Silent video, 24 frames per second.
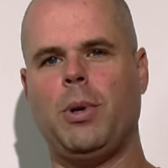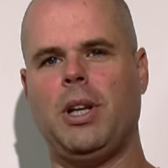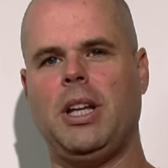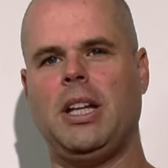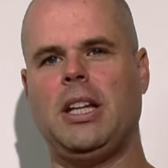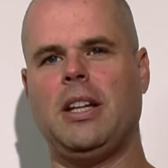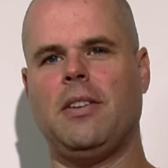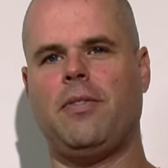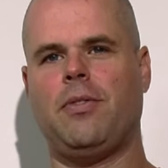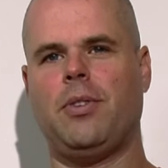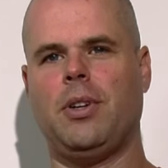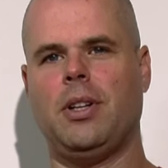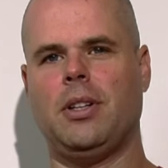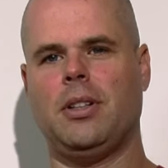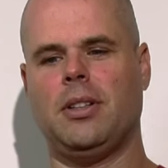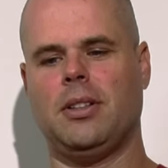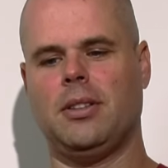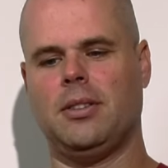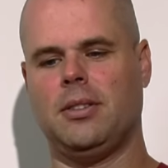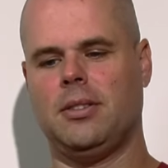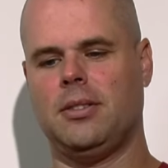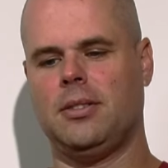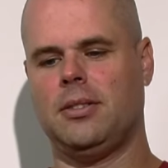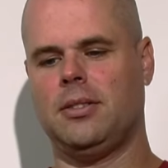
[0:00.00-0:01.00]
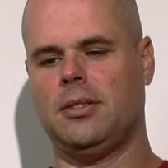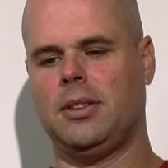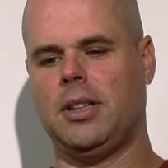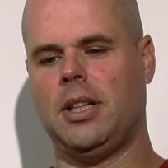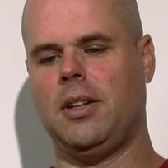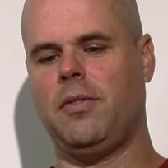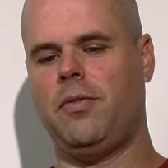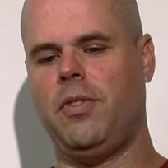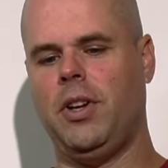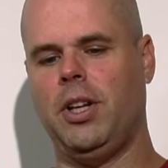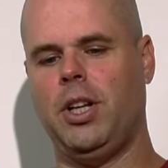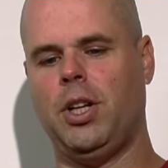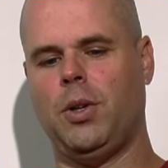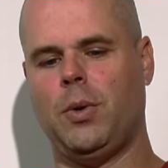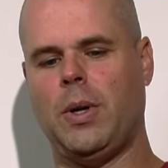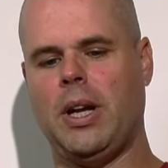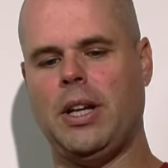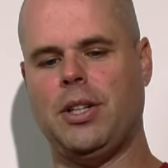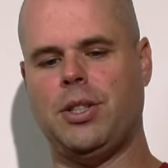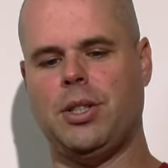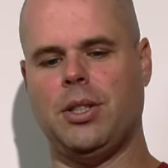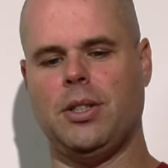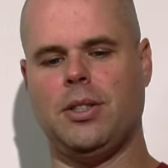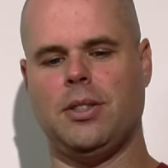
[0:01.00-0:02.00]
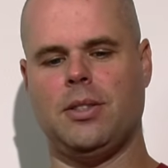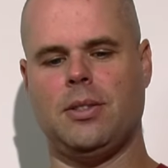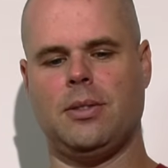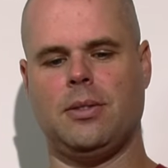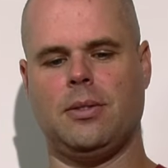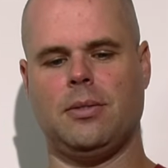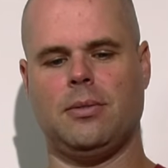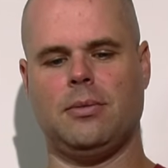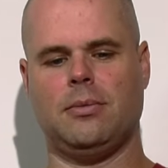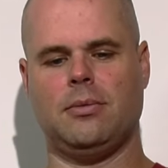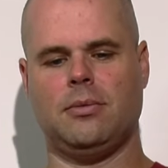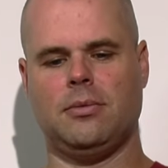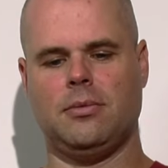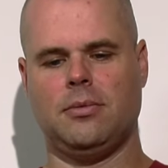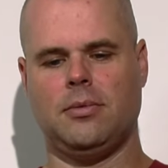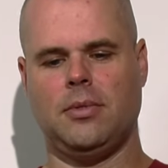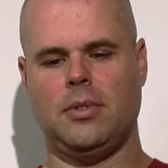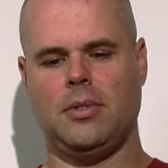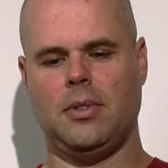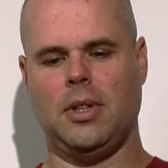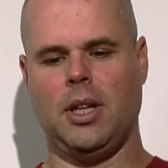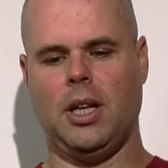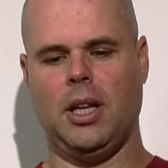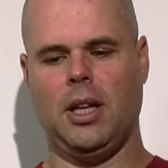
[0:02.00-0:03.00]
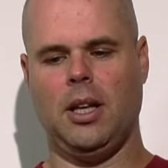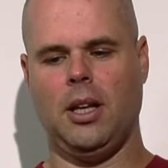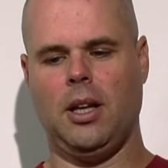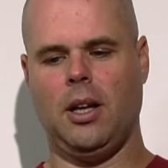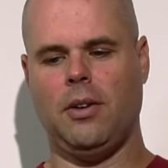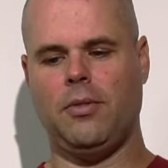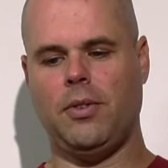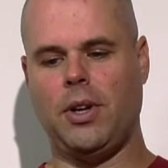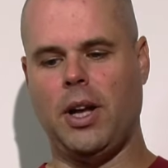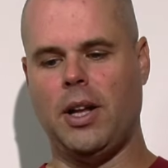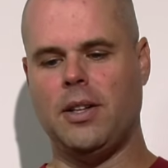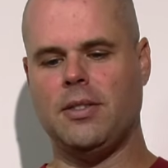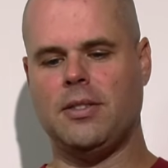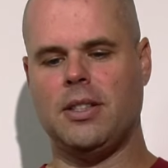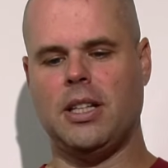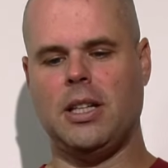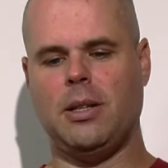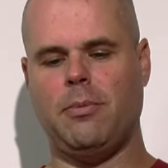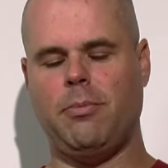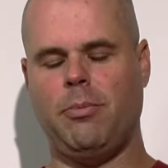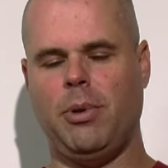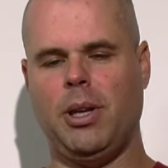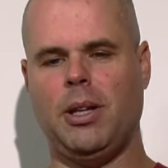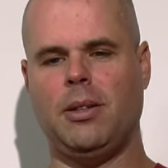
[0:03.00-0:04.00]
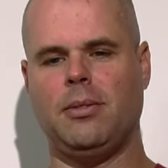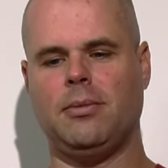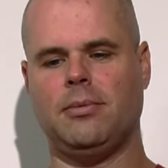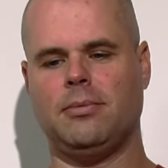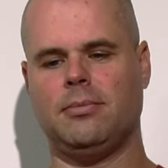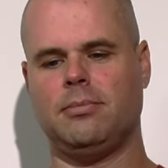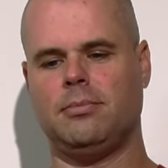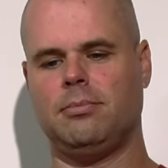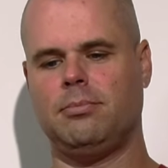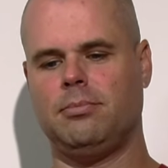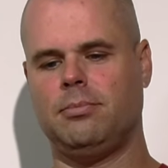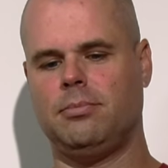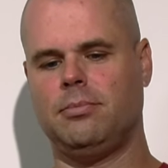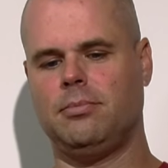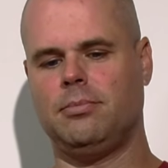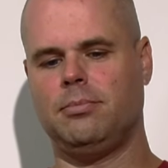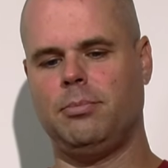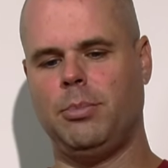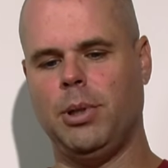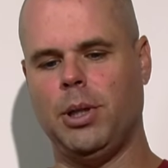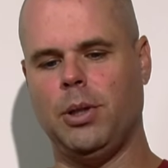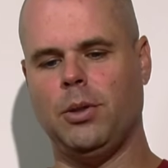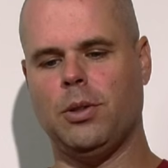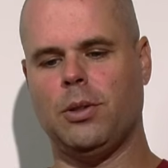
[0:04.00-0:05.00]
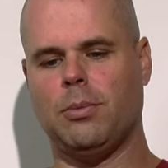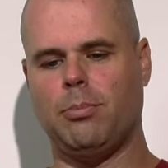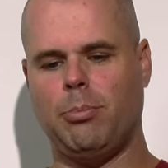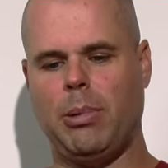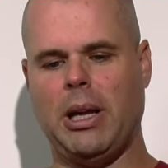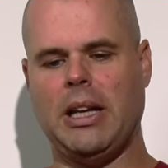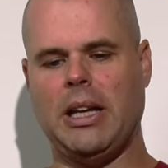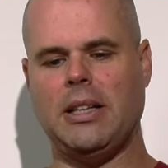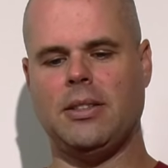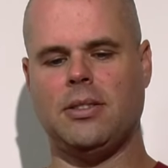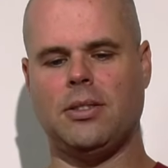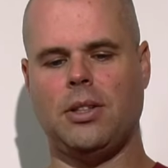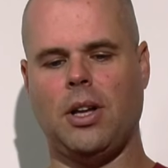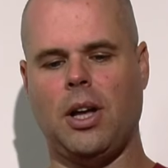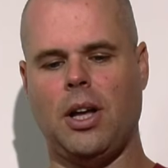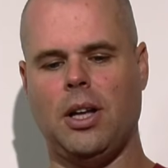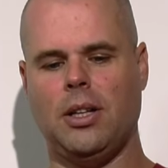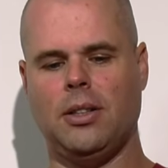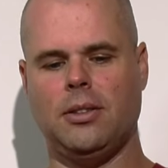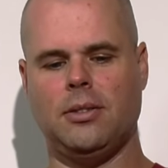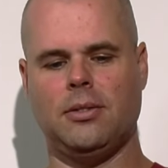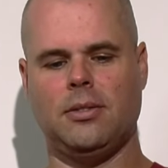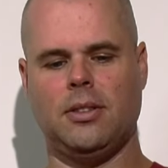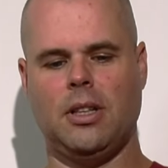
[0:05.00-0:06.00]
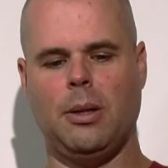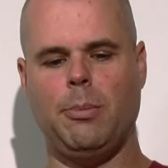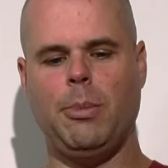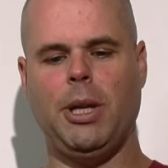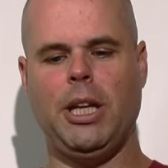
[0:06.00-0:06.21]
many different configurations of guns that have been built based on the